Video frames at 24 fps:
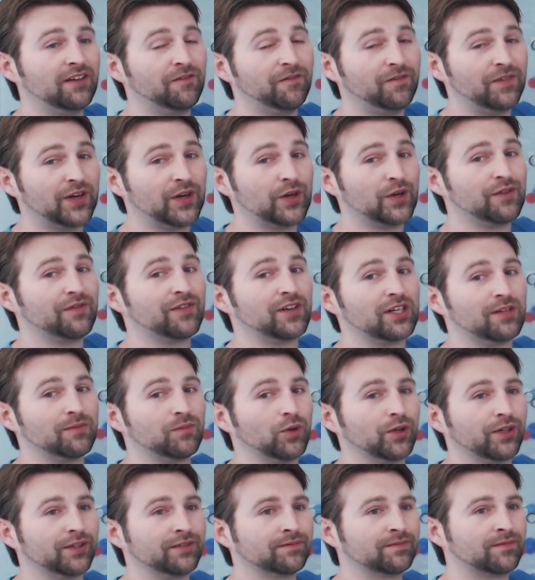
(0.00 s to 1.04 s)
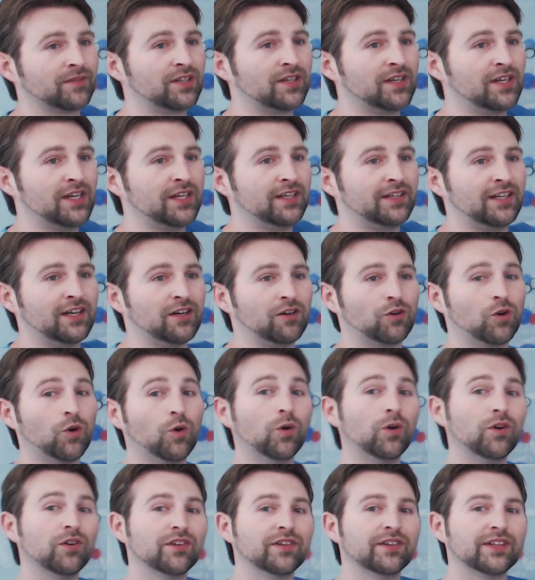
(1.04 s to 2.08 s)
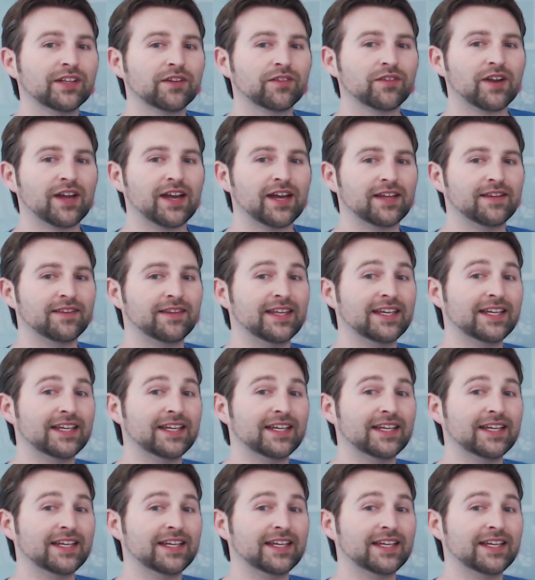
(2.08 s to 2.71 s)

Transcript: Very, very important. Now corals on the other hand,